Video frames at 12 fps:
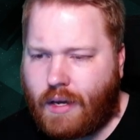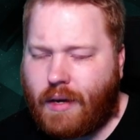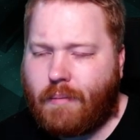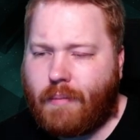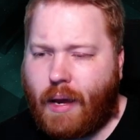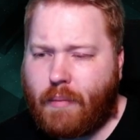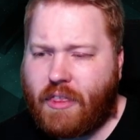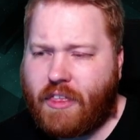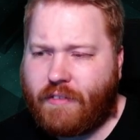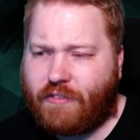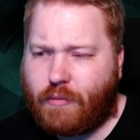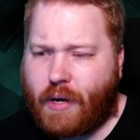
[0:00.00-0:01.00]
Maybe the
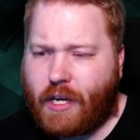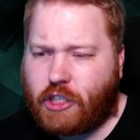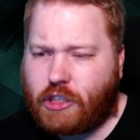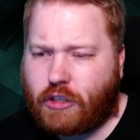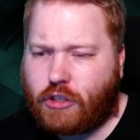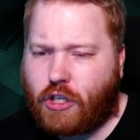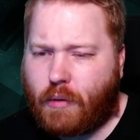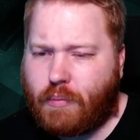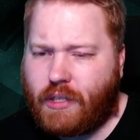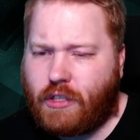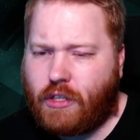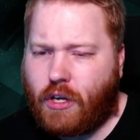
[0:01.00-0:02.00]
information a
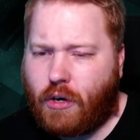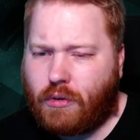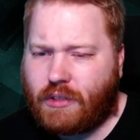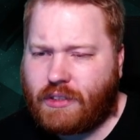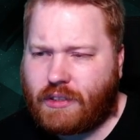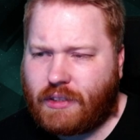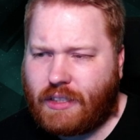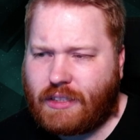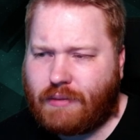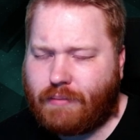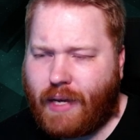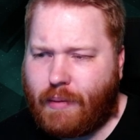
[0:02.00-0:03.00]
copy knows is
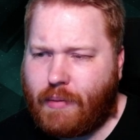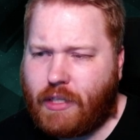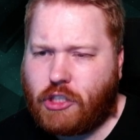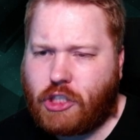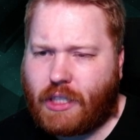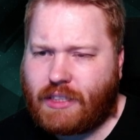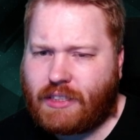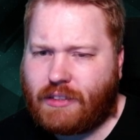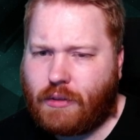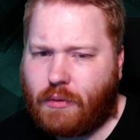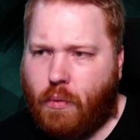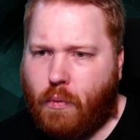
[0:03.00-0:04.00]
maybe just
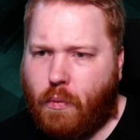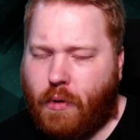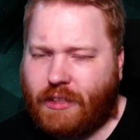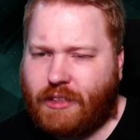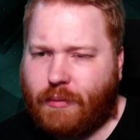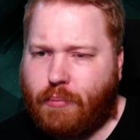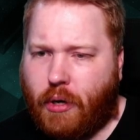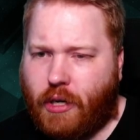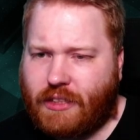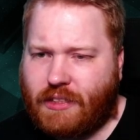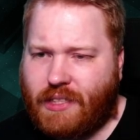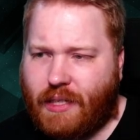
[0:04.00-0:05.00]
what the
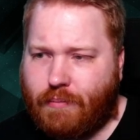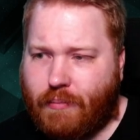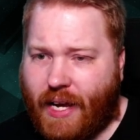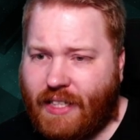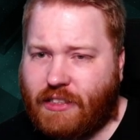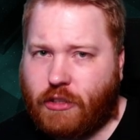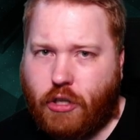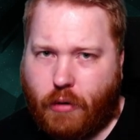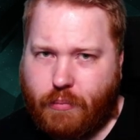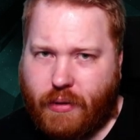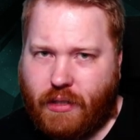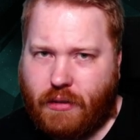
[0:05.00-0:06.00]
person that made the
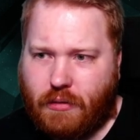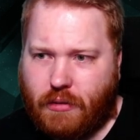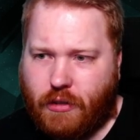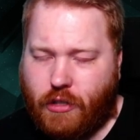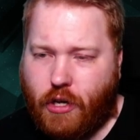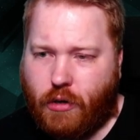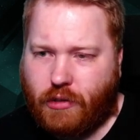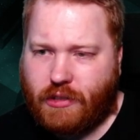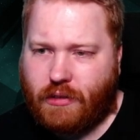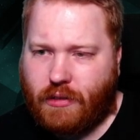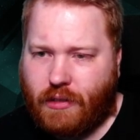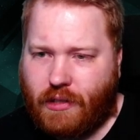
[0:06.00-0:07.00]
copy
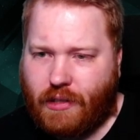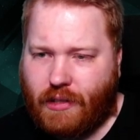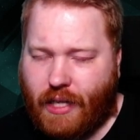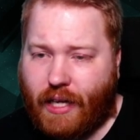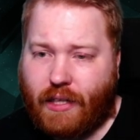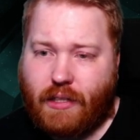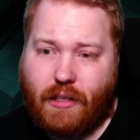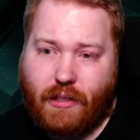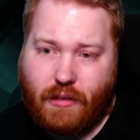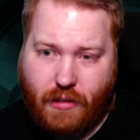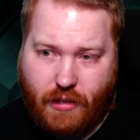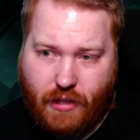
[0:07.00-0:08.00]
knows. Like,
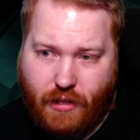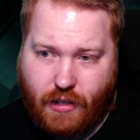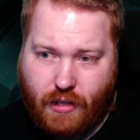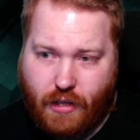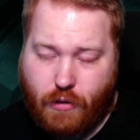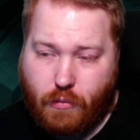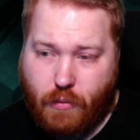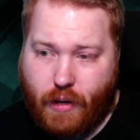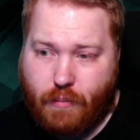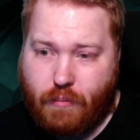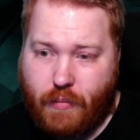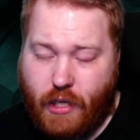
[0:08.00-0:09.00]

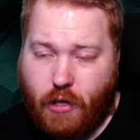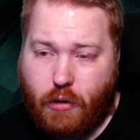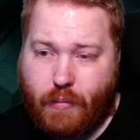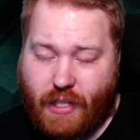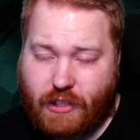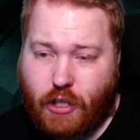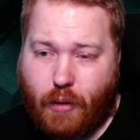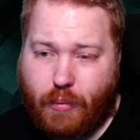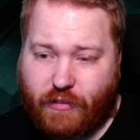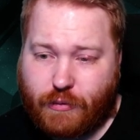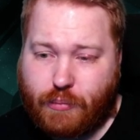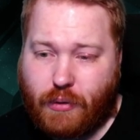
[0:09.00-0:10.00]
when Mio made the copy
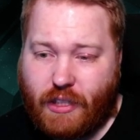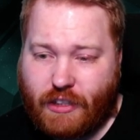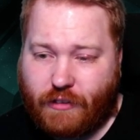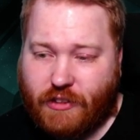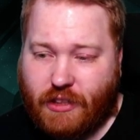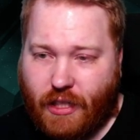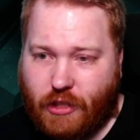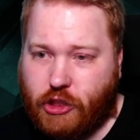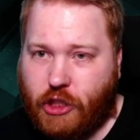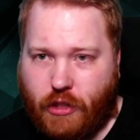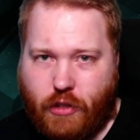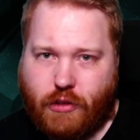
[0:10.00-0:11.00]
of the police officer,
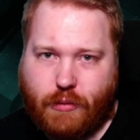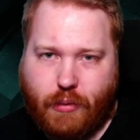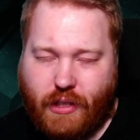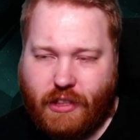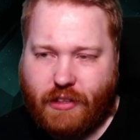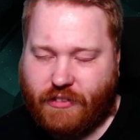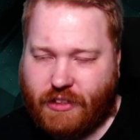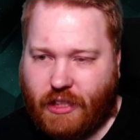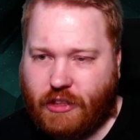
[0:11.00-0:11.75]
she knew the police officer.